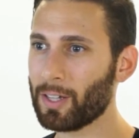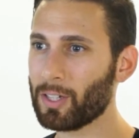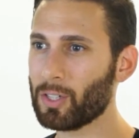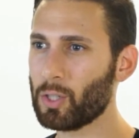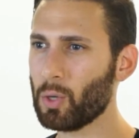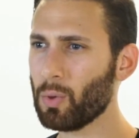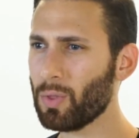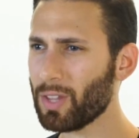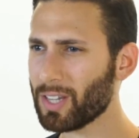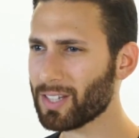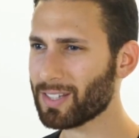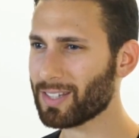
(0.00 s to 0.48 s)

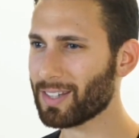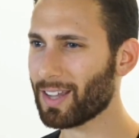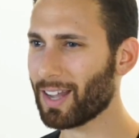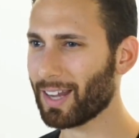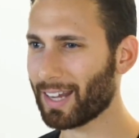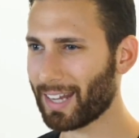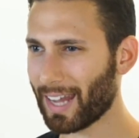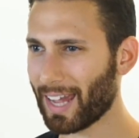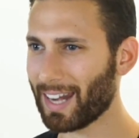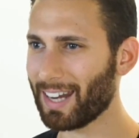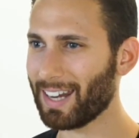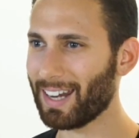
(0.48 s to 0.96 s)
Do this
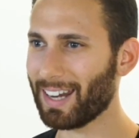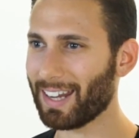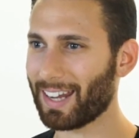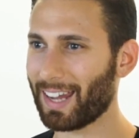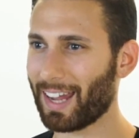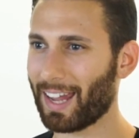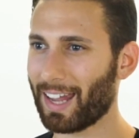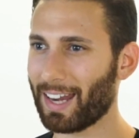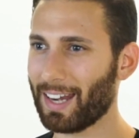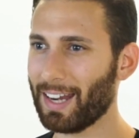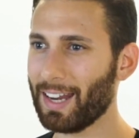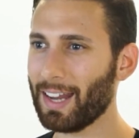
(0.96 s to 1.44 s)
again and
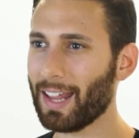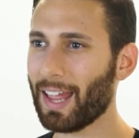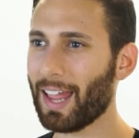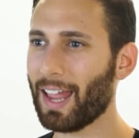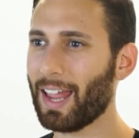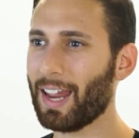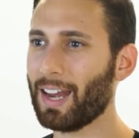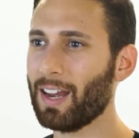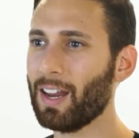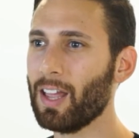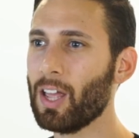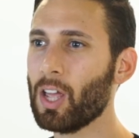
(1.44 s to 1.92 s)
again,
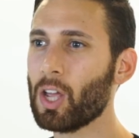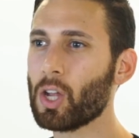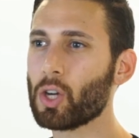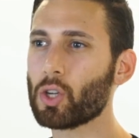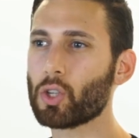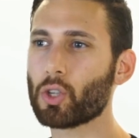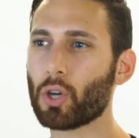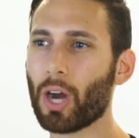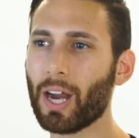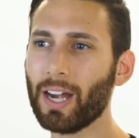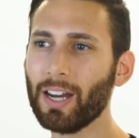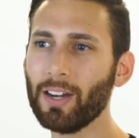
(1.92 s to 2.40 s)
and
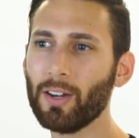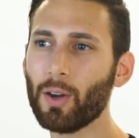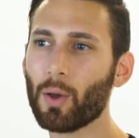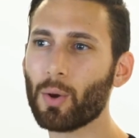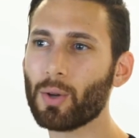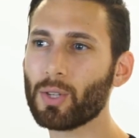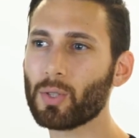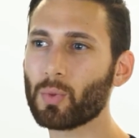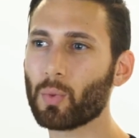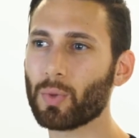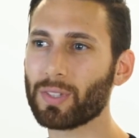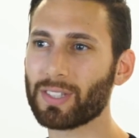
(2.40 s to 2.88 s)
try to
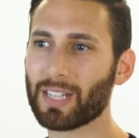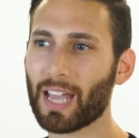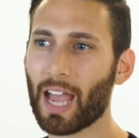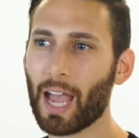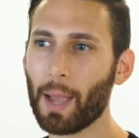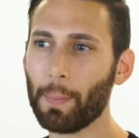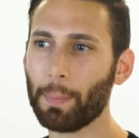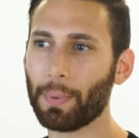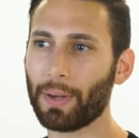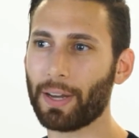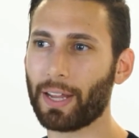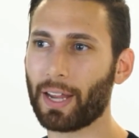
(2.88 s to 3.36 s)
notice what's
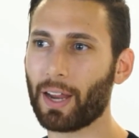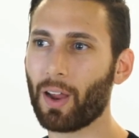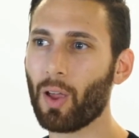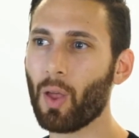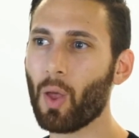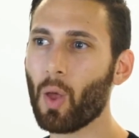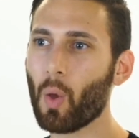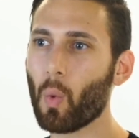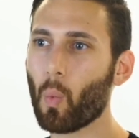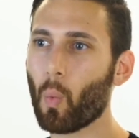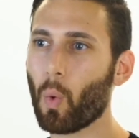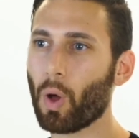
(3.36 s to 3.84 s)
happening
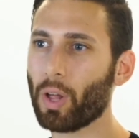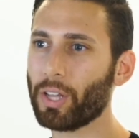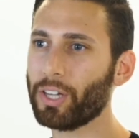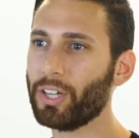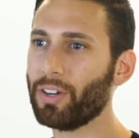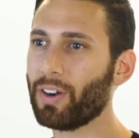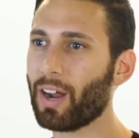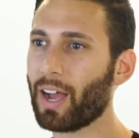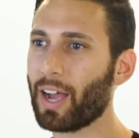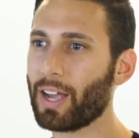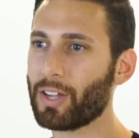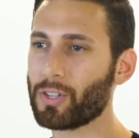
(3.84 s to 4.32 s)
while
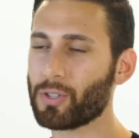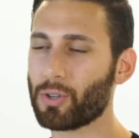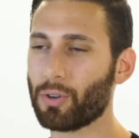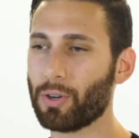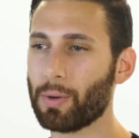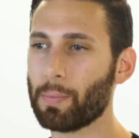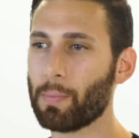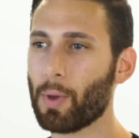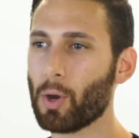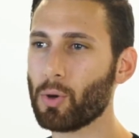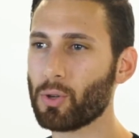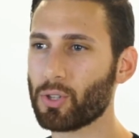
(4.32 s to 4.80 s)
your eyes are
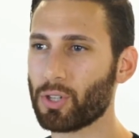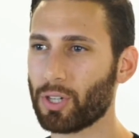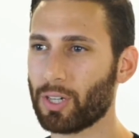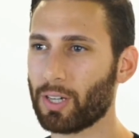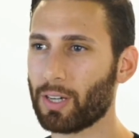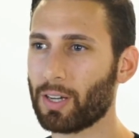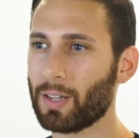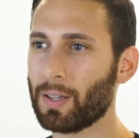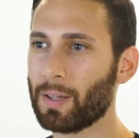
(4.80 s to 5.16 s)
in motion.